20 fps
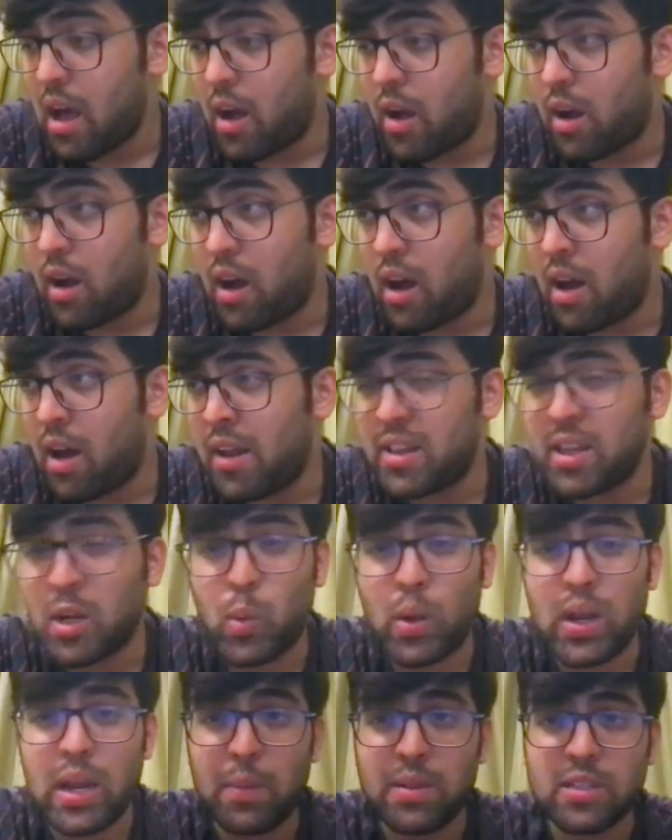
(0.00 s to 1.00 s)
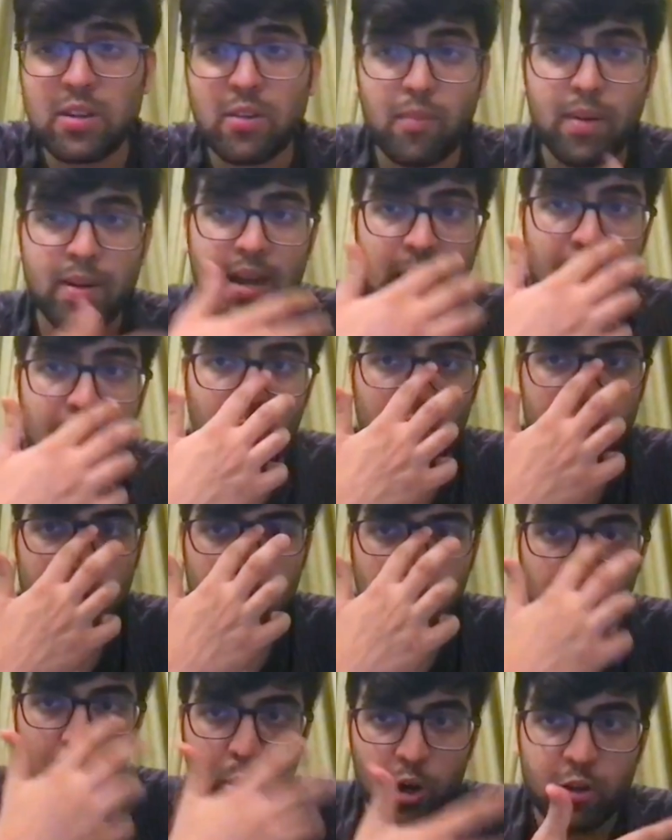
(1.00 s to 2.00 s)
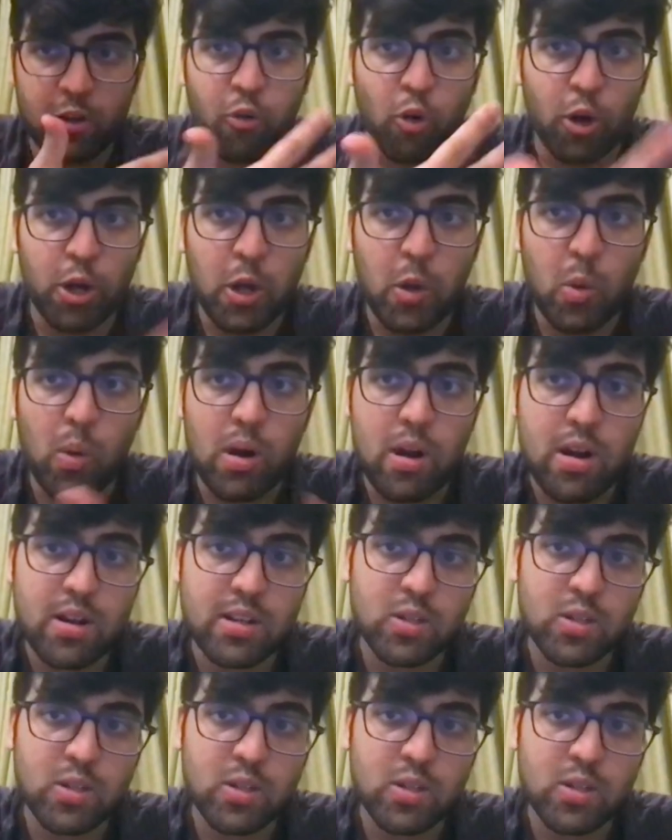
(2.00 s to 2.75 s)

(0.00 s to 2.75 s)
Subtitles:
Another 20% of my time goes into portfolio work.